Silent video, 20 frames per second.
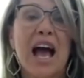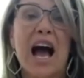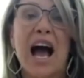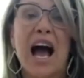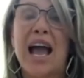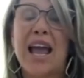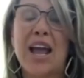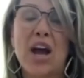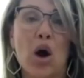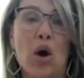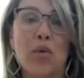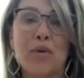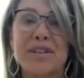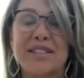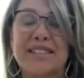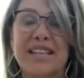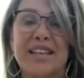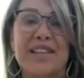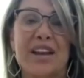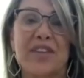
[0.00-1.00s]
I
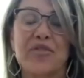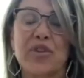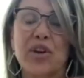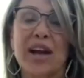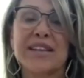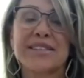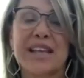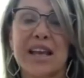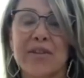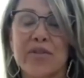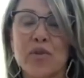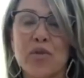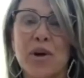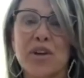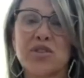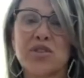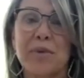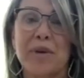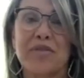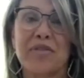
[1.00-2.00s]
always say that if you guys ever
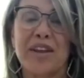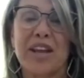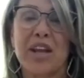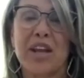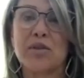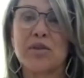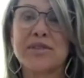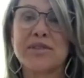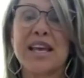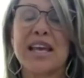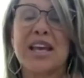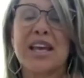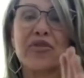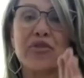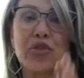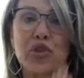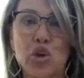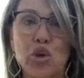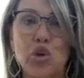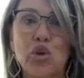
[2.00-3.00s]
watch my videos, if
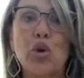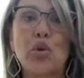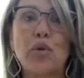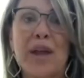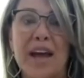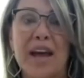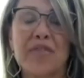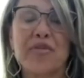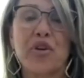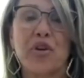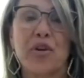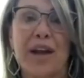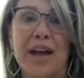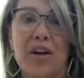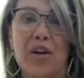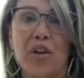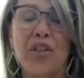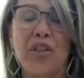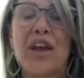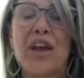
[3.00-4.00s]
you don't have your
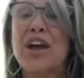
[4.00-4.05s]
health,